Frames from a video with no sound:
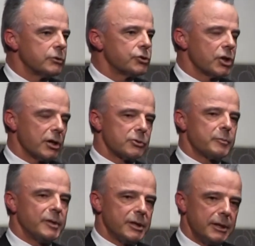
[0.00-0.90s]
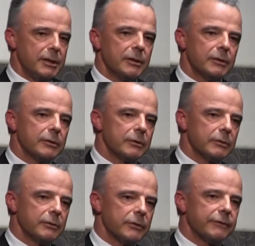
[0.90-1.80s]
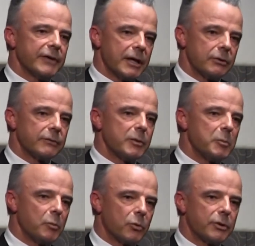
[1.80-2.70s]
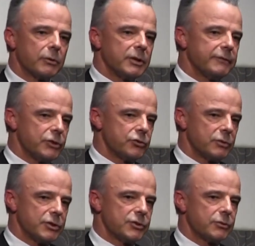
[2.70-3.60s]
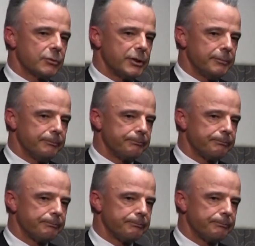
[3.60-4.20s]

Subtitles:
Charles Bean, the founder of the memorial, the official historian,